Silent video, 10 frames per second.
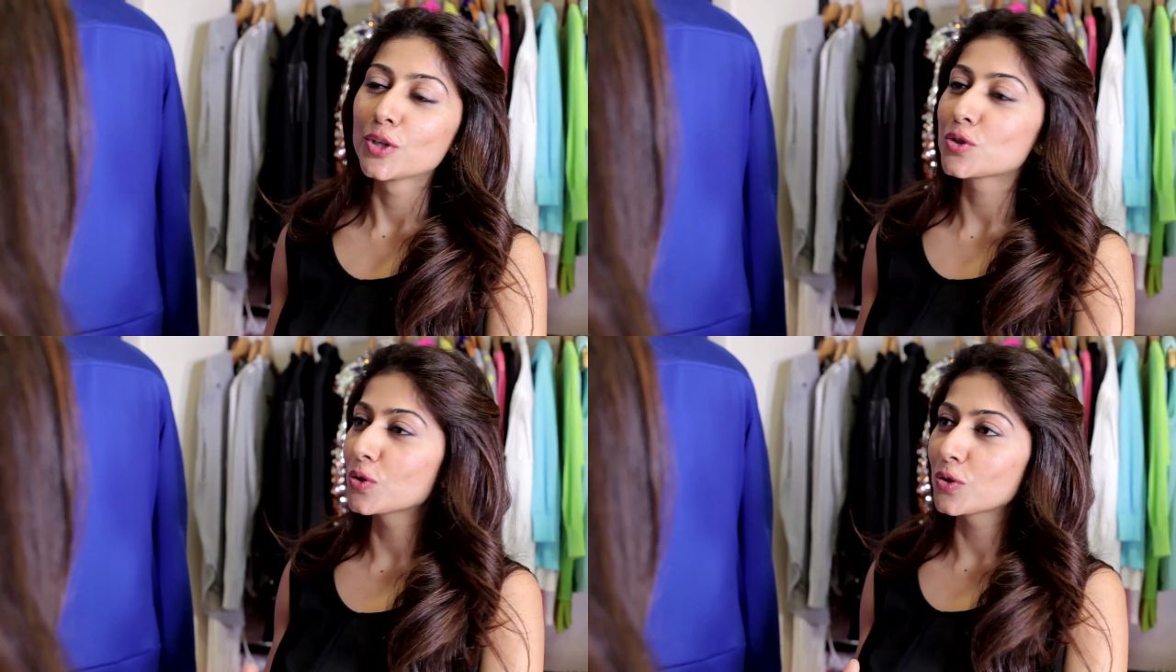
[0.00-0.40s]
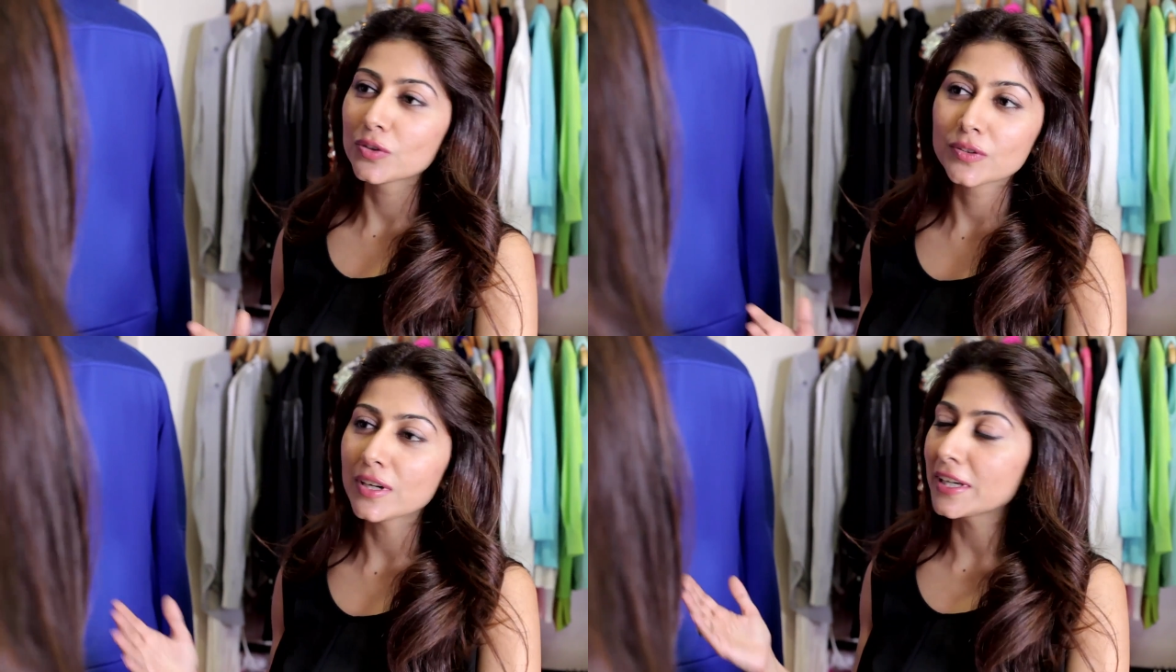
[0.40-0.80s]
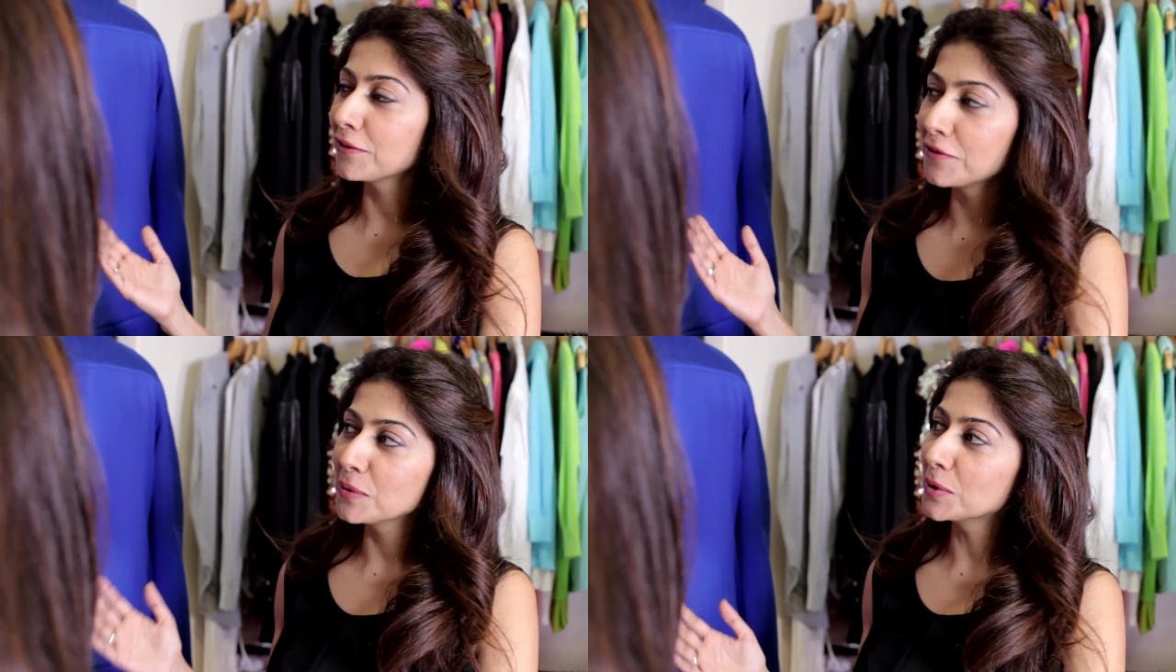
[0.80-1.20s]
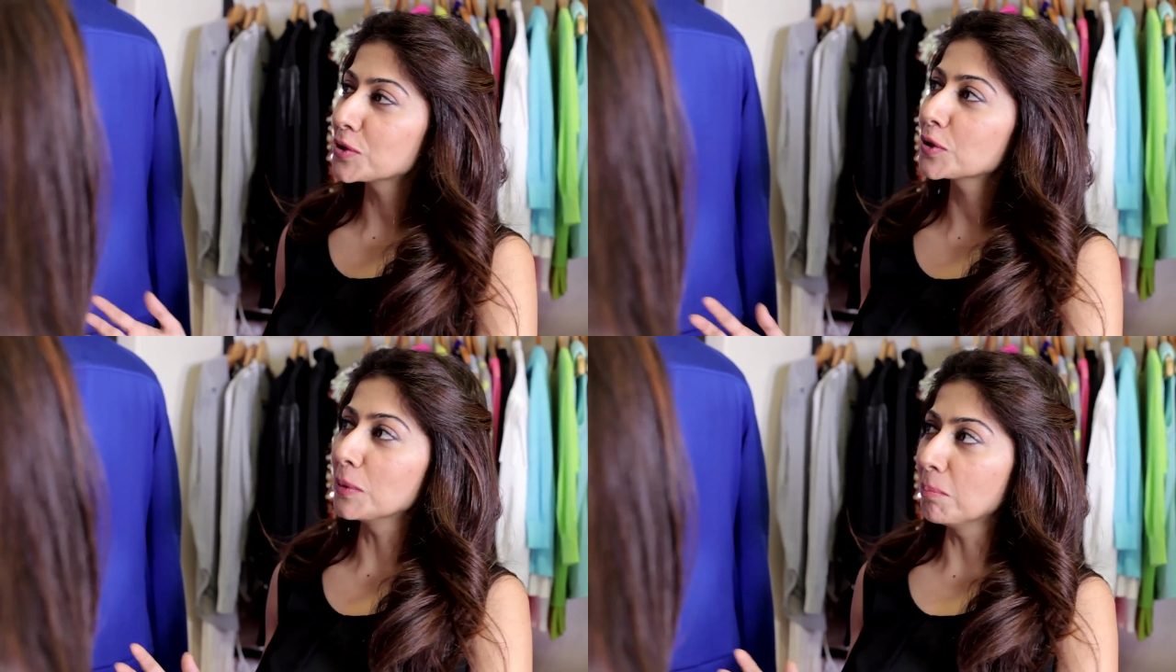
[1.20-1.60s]
so if we were to
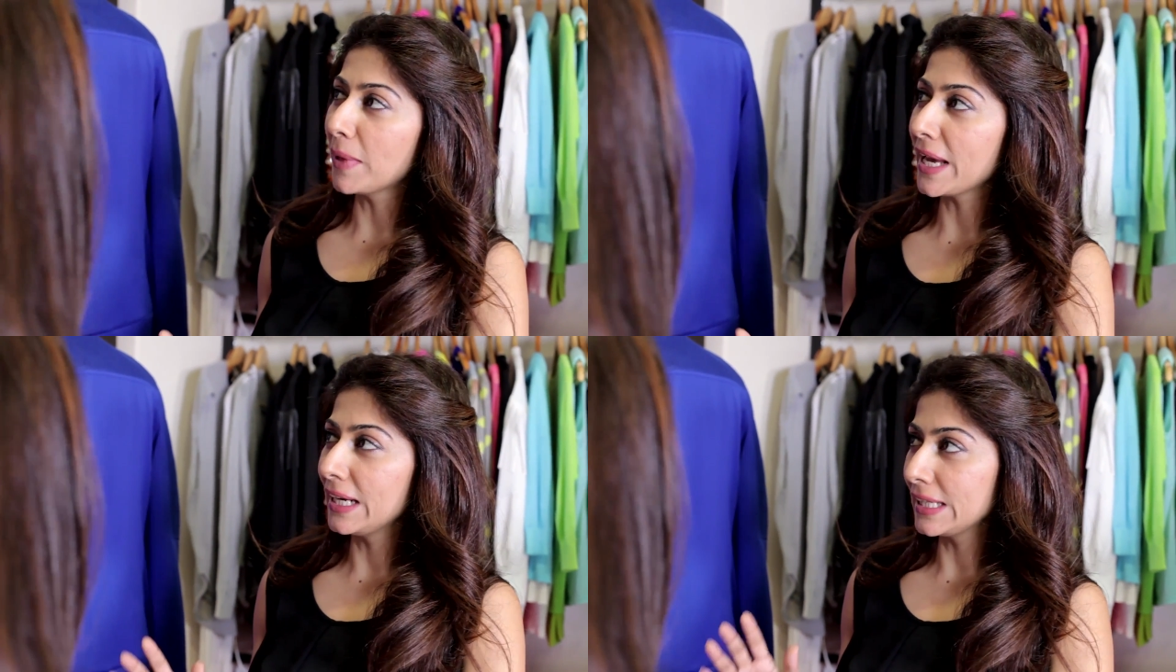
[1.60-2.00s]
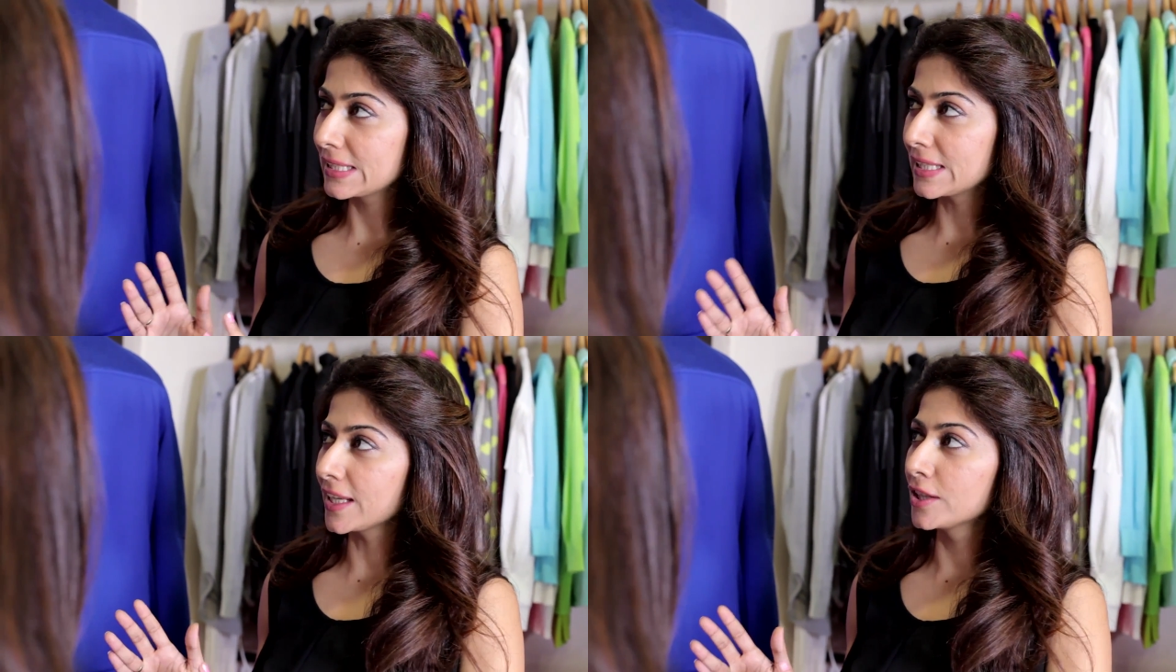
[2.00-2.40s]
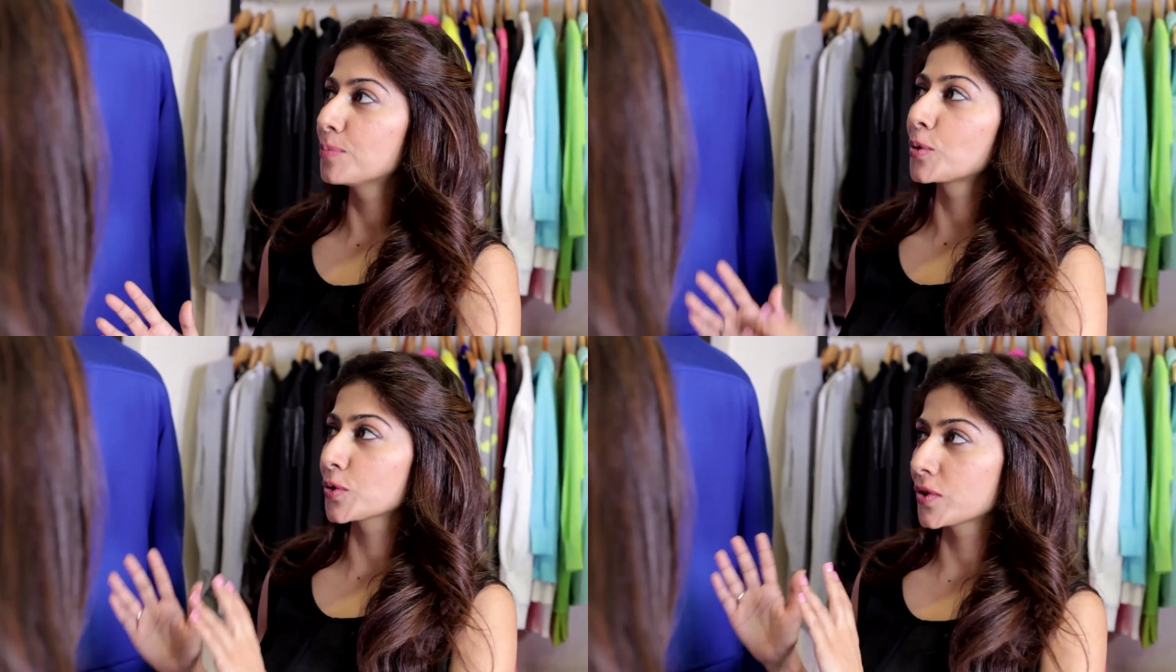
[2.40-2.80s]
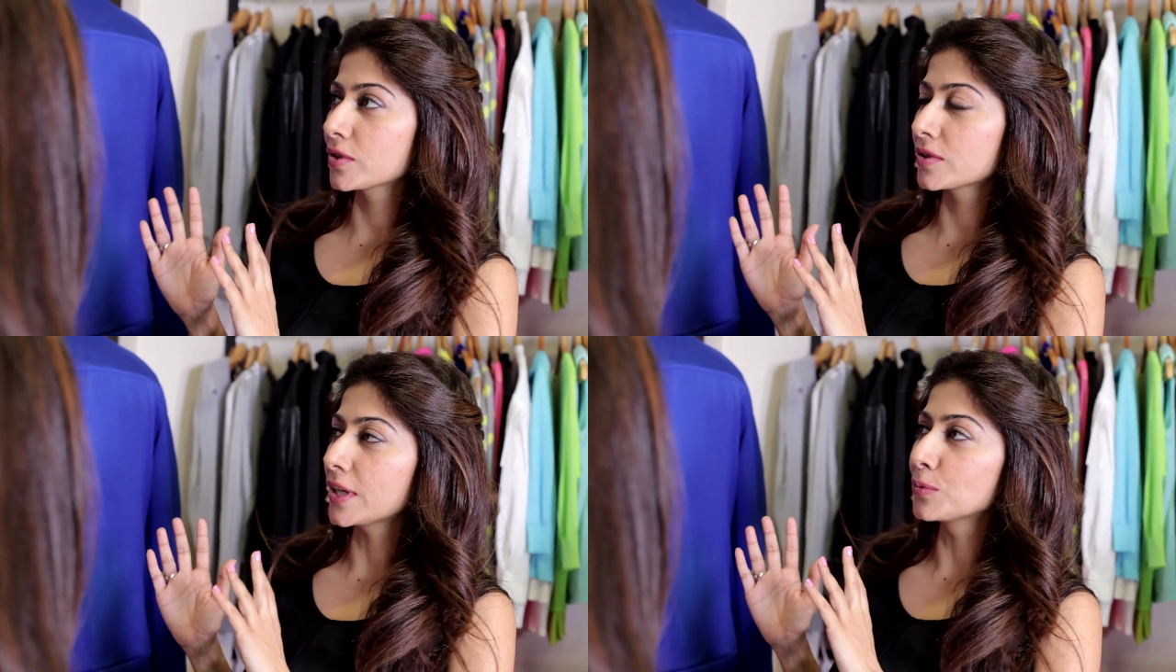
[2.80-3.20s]
compare, let's say, the
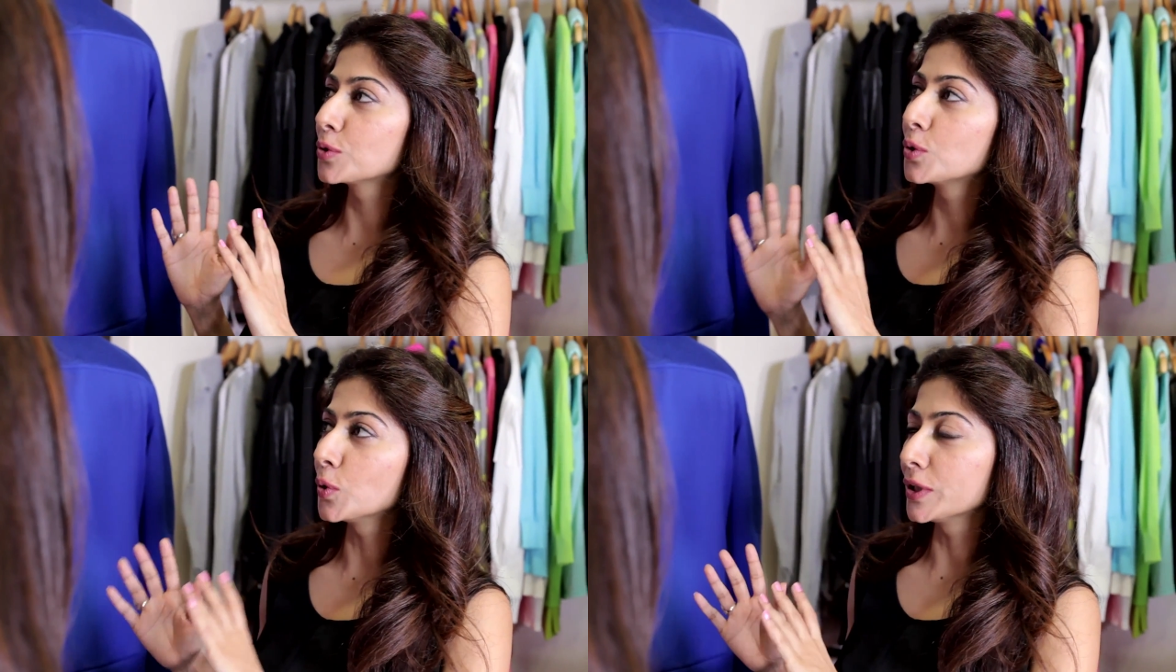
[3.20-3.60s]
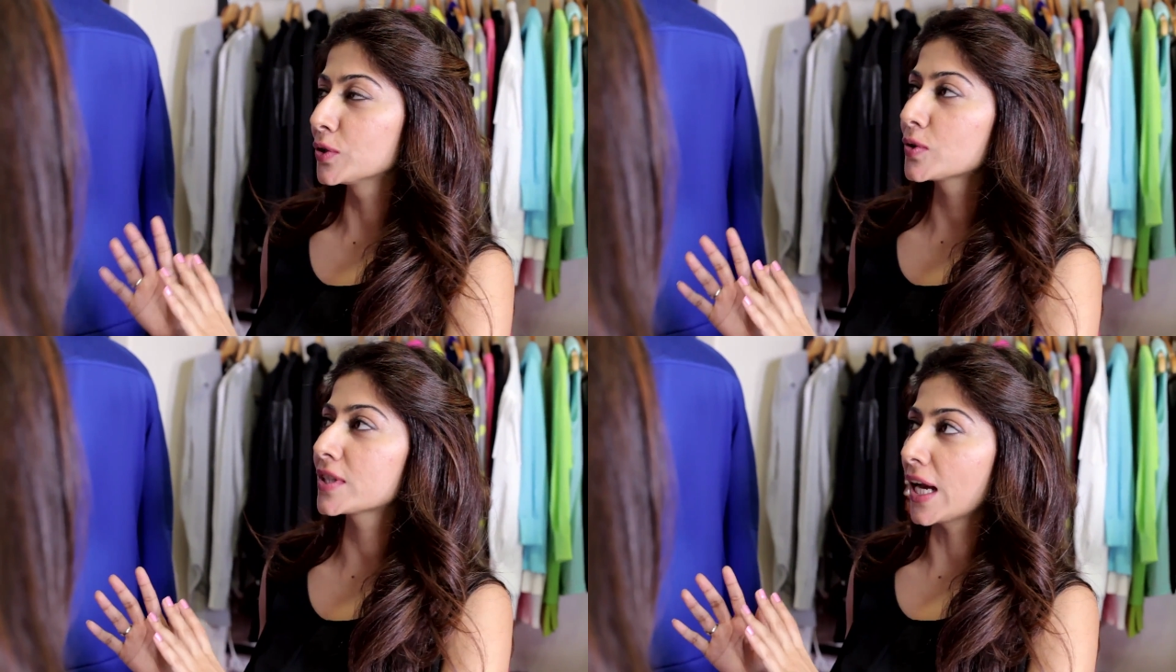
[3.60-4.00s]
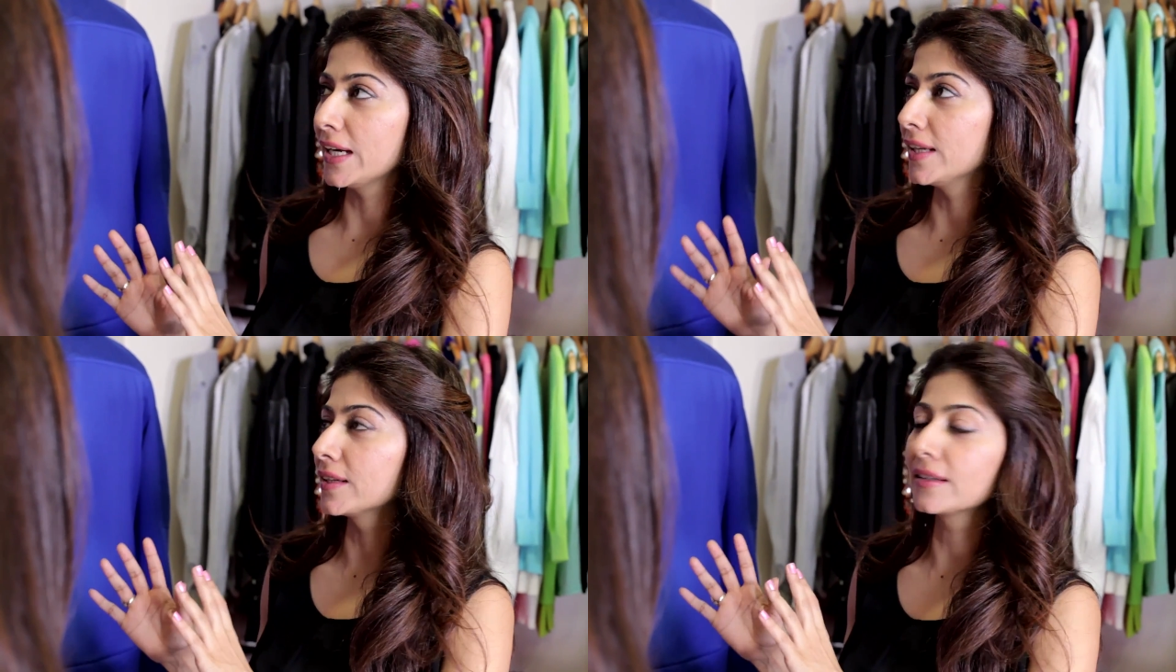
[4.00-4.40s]
process that would go into styling,